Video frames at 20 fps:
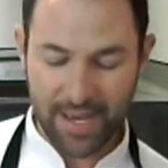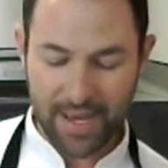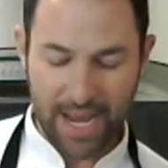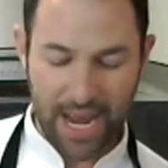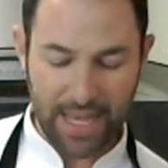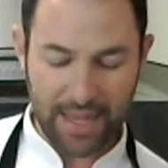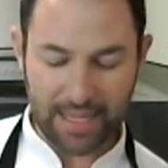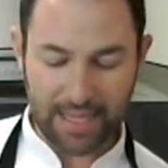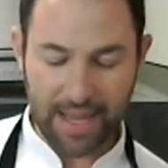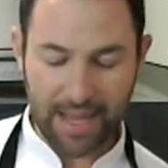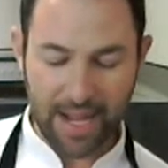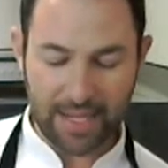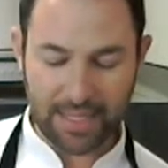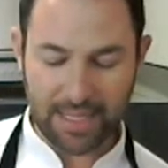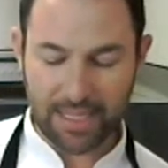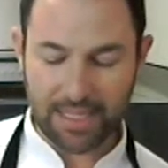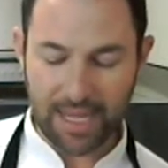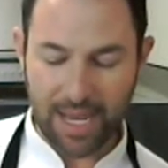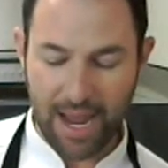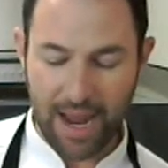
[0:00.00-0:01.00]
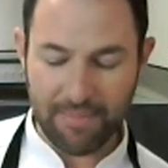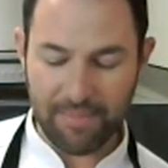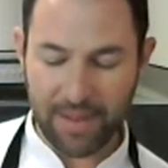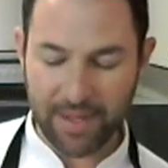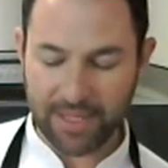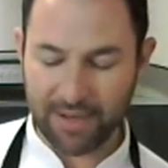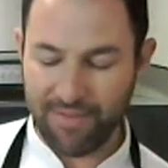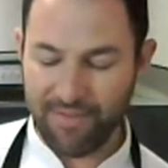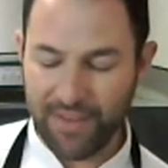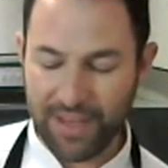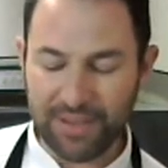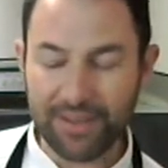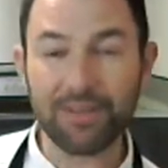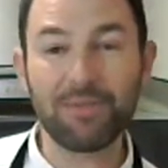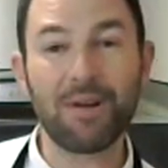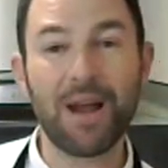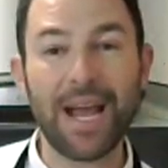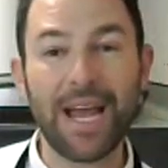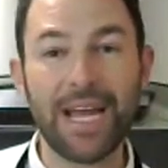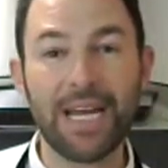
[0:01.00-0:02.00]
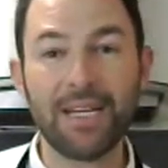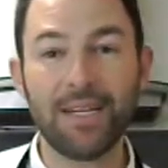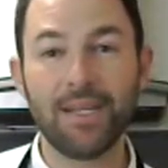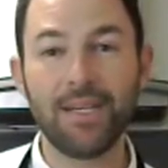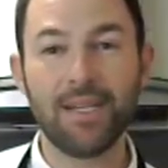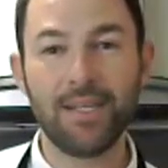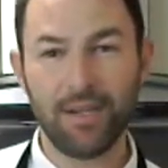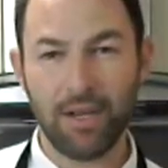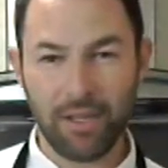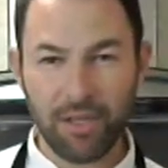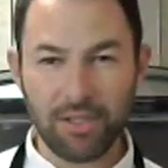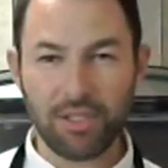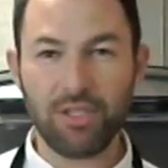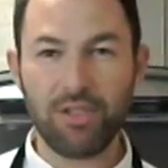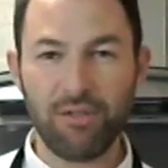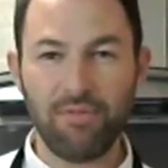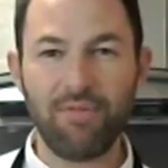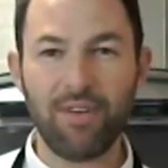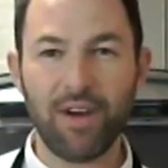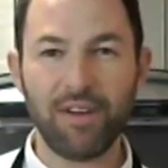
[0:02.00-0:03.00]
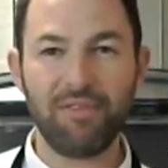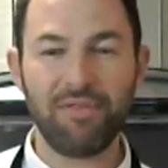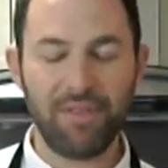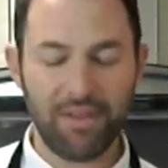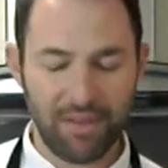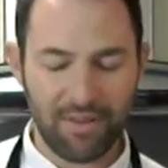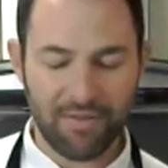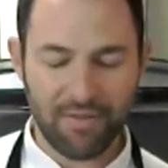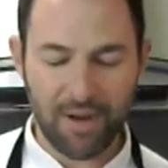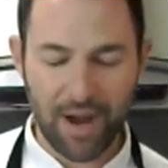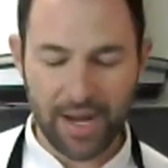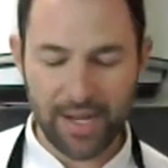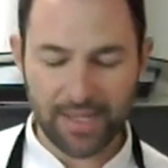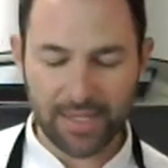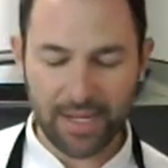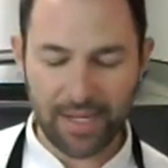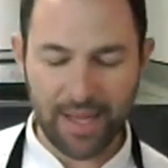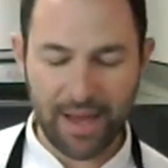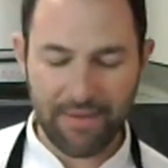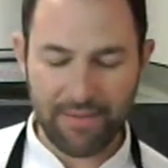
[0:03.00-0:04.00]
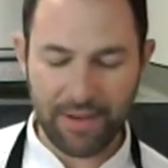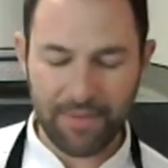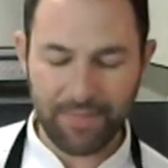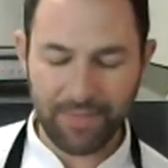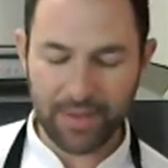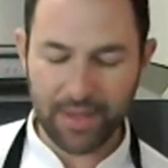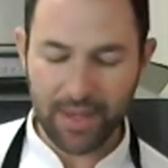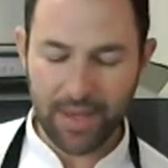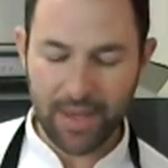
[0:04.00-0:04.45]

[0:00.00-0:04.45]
I think that's the time that's feeling right. Are you feeling the Fridays at 11?